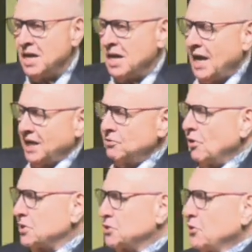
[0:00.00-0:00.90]
And he wrote
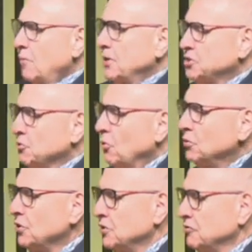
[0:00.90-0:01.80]
a psalm that you all
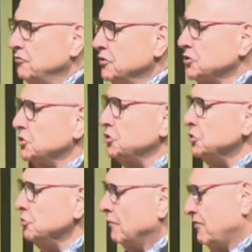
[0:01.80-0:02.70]
know, the first
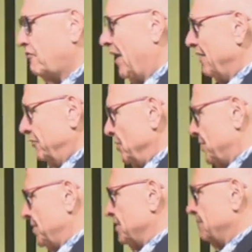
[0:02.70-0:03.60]
two of the five
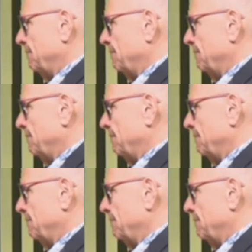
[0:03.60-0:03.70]
verses,